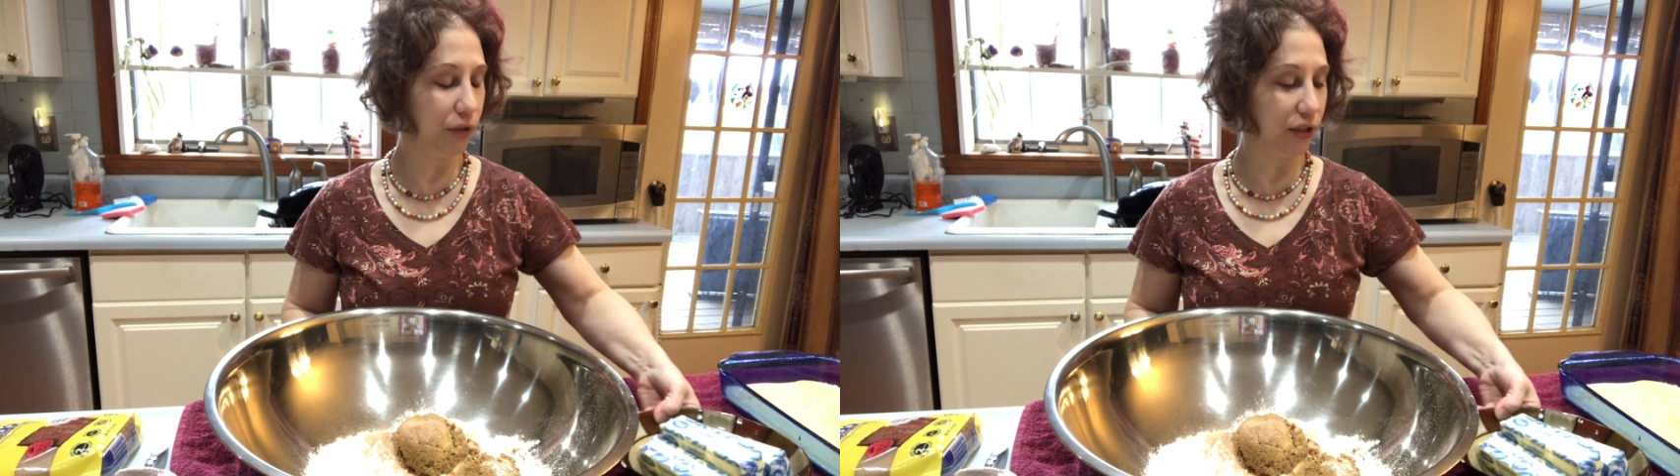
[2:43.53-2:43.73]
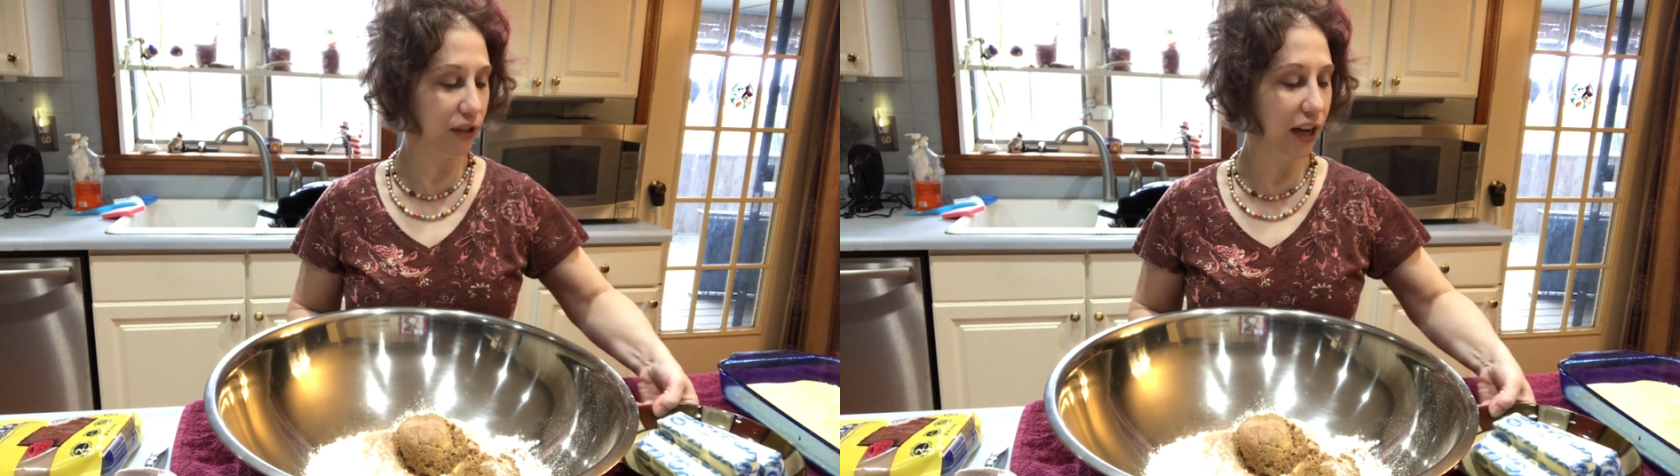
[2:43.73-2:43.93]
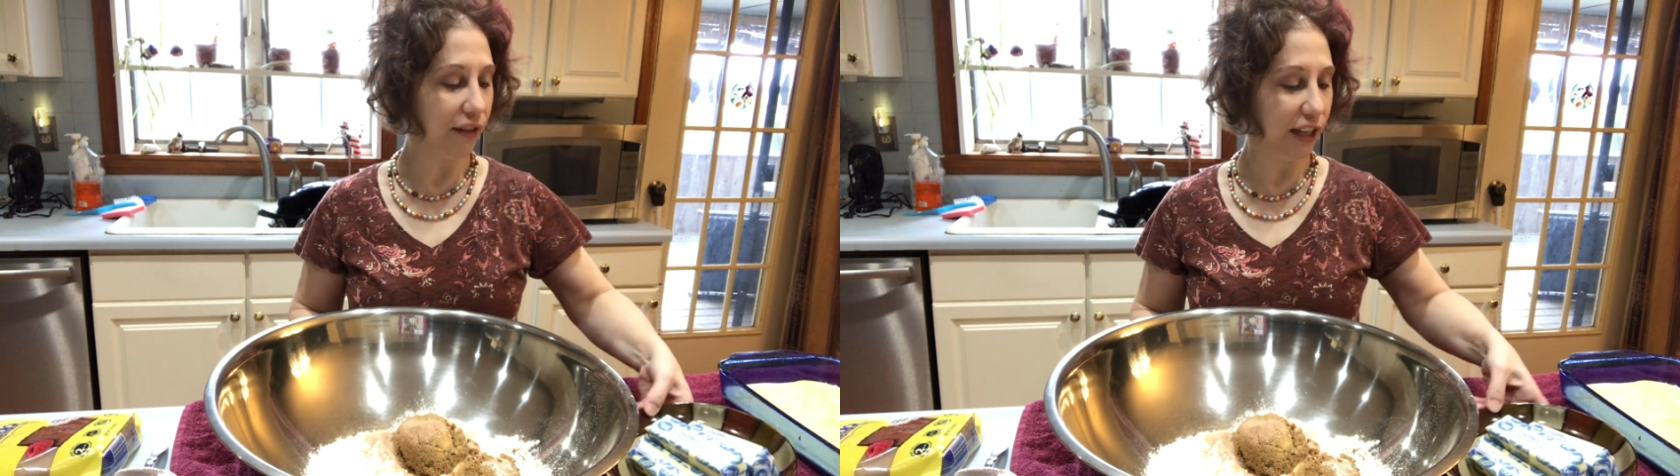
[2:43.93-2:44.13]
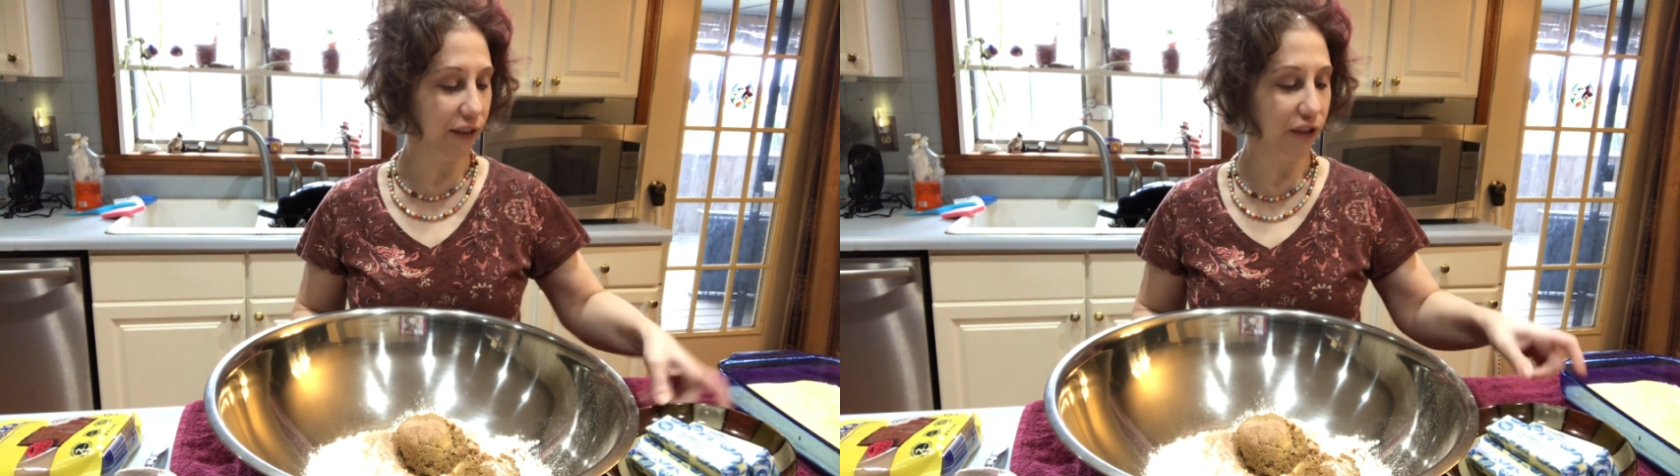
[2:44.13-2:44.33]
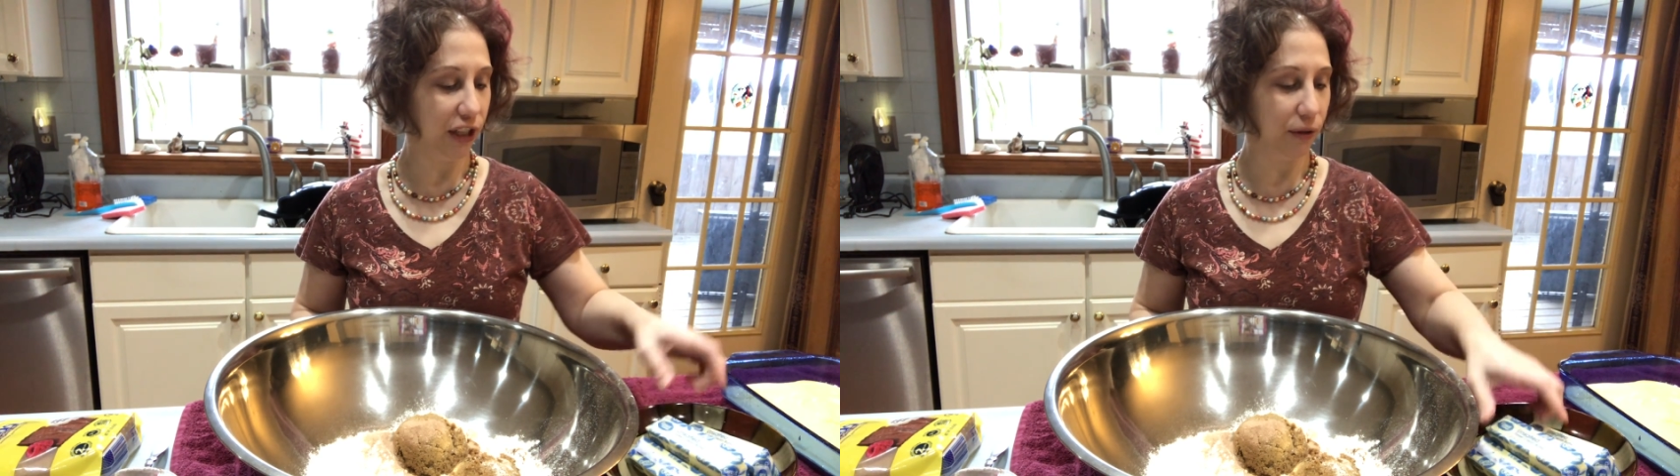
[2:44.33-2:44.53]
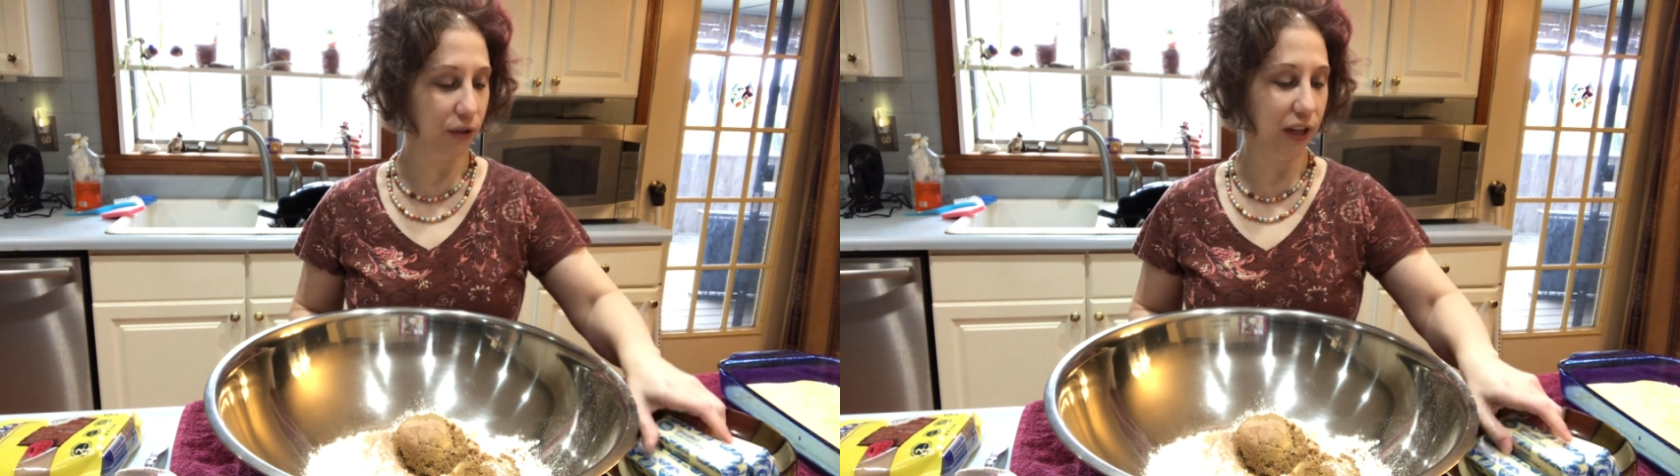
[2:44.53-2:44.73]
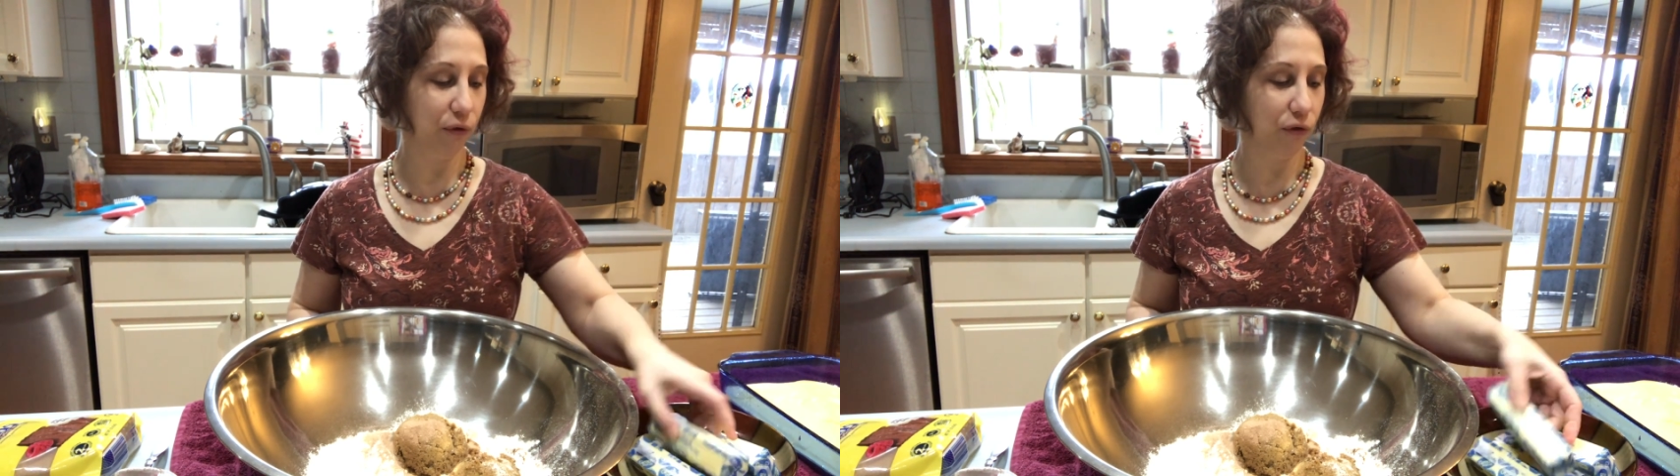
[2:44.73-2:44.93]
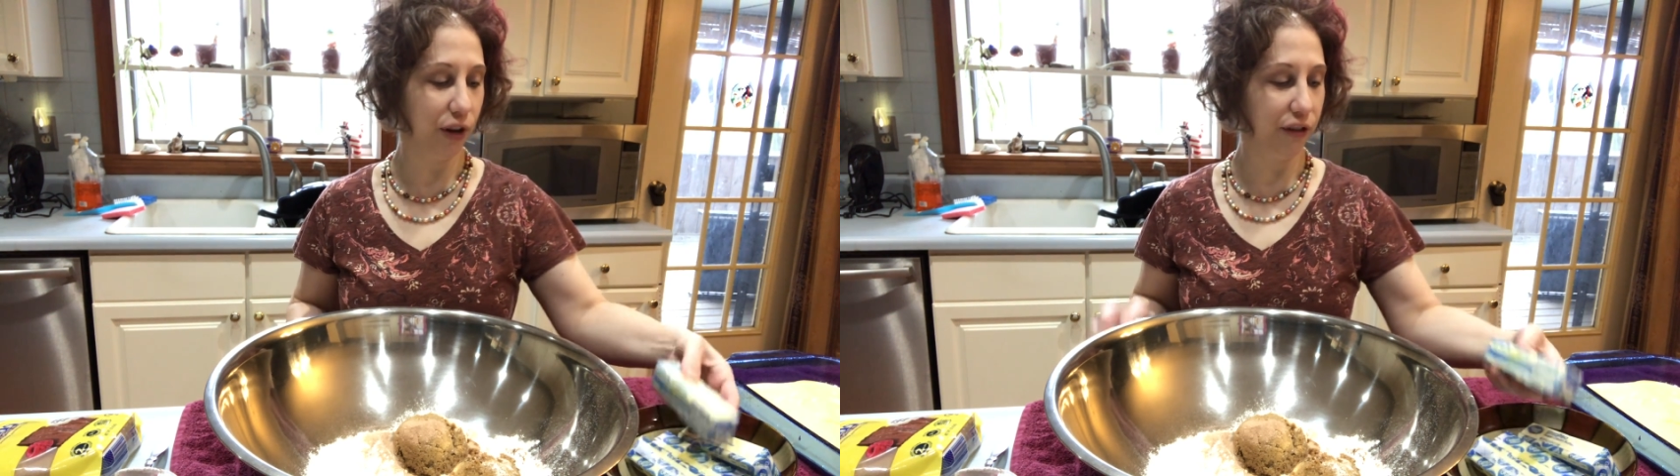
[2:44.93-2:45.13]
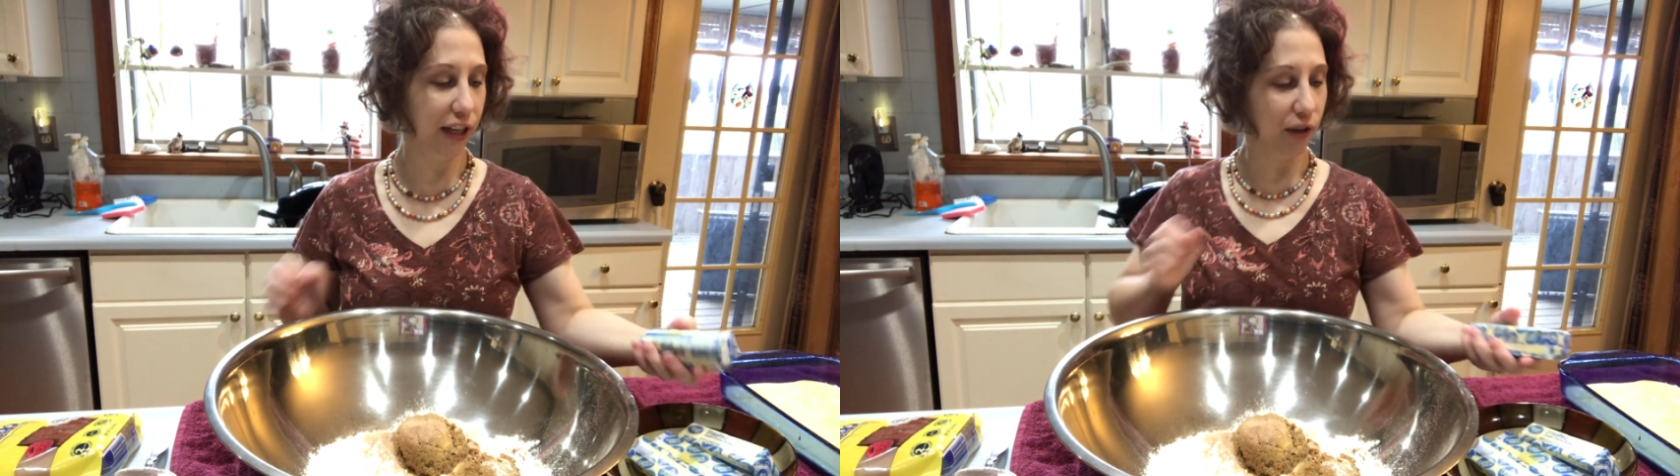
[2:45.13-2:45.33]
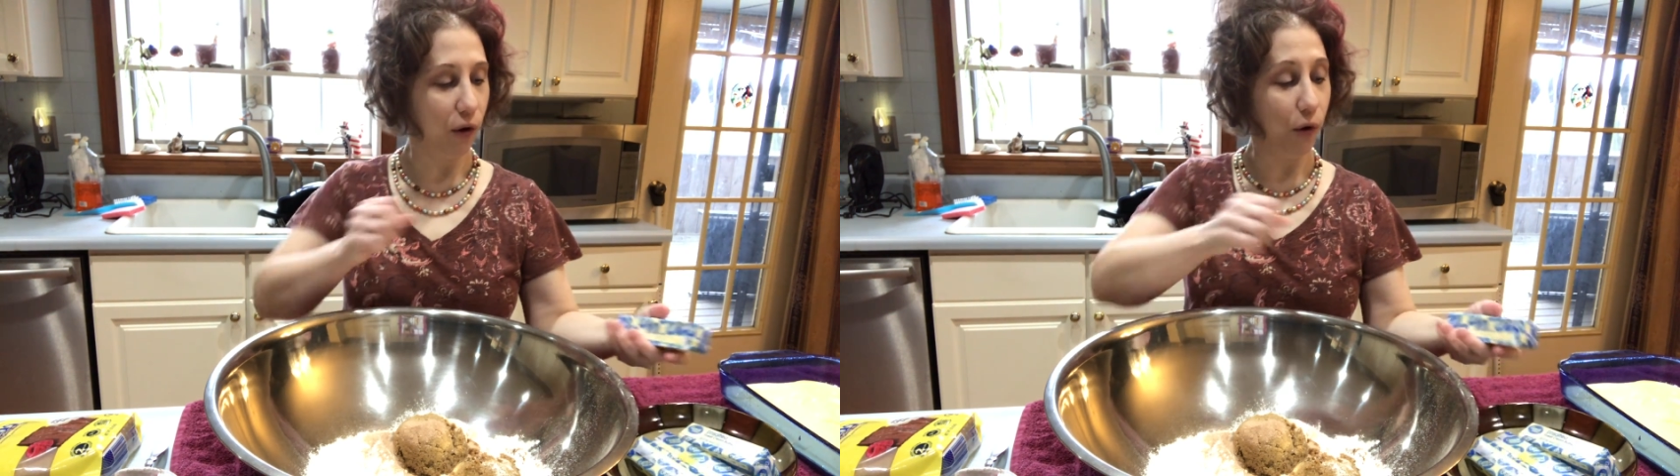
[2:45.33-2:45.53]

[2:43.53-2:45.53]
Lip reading: does not like videos that run like